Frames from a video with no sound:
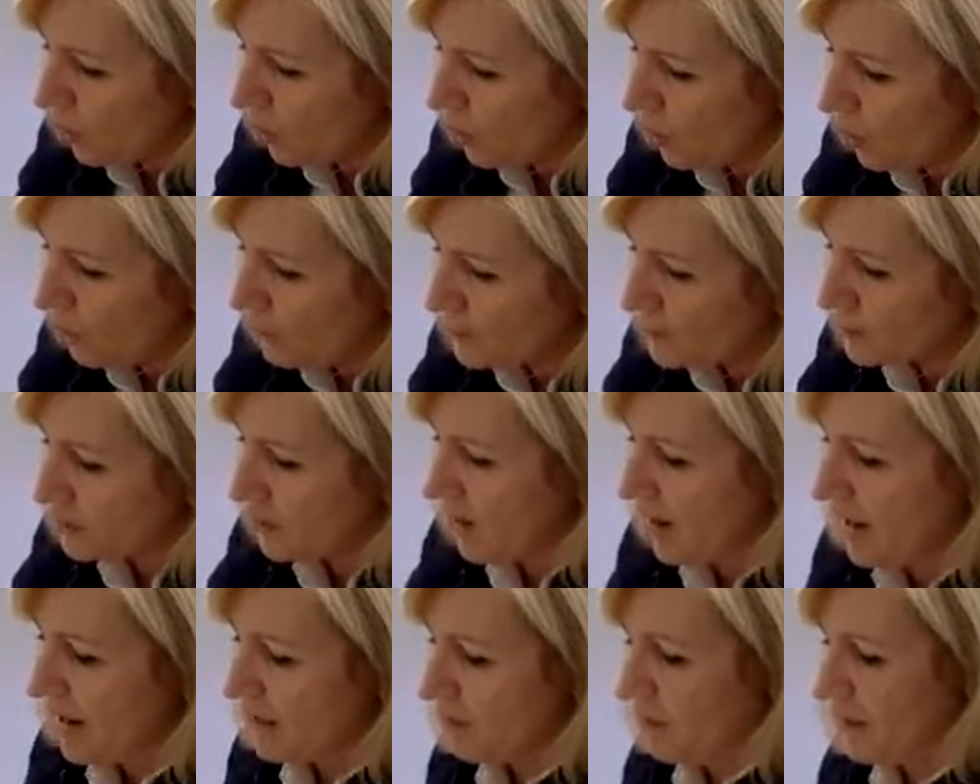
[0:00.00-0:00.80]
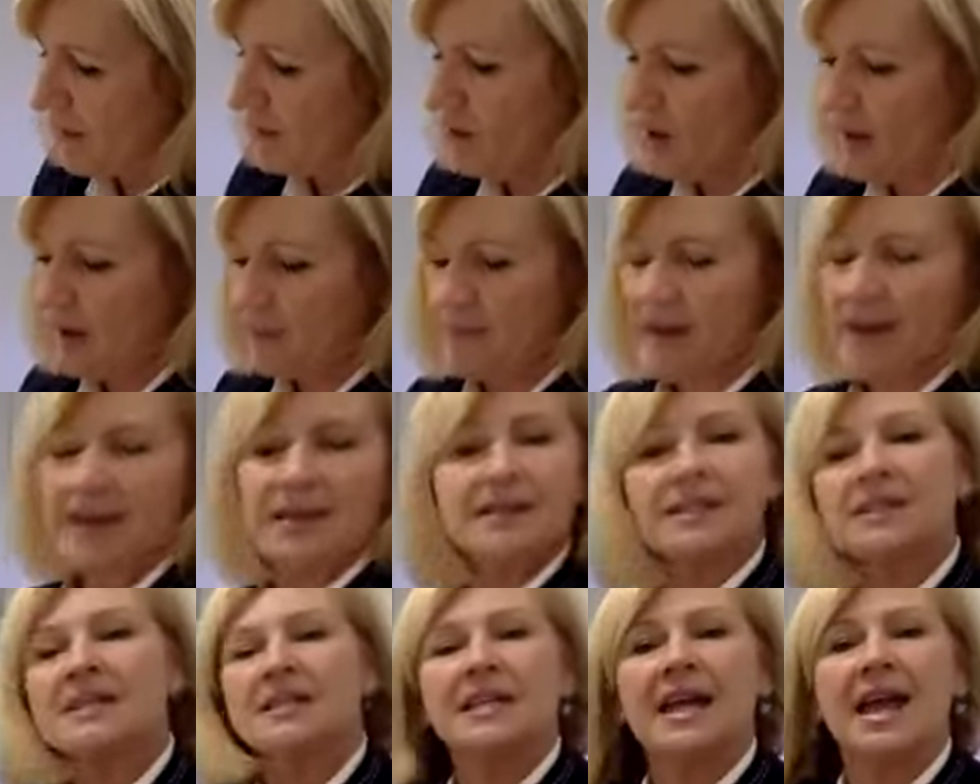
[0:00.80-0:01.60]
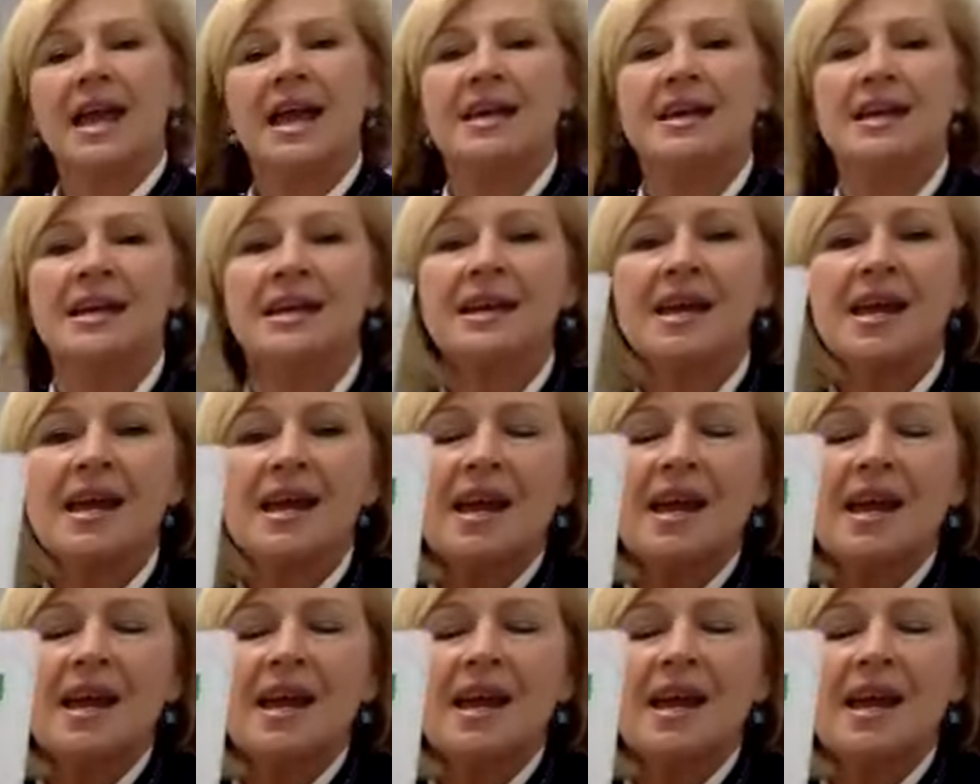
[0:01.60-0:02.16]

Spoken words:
all the time when I'm entertaining